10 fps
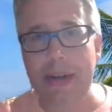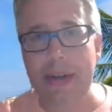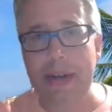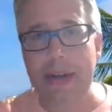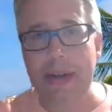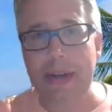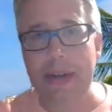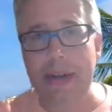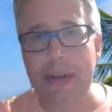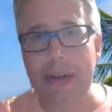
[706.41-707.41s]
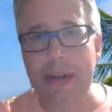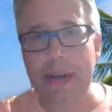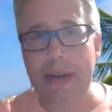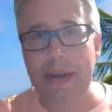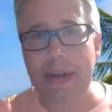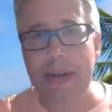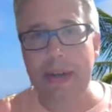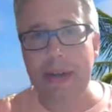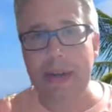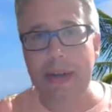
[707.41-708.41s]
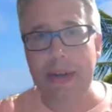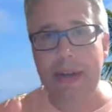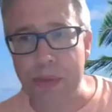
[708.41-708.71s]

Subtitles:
into the whole of playing, you know.